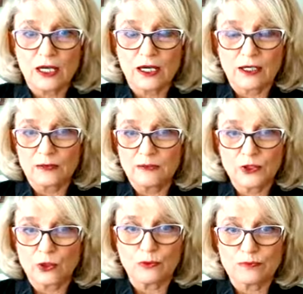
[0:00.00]
uh,
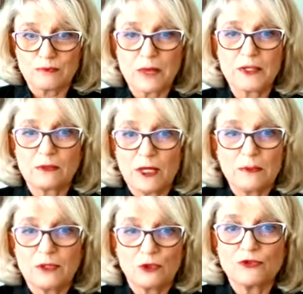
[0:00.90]
you know, maybe
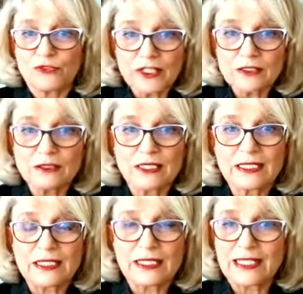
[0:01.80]
maybe you feel uh,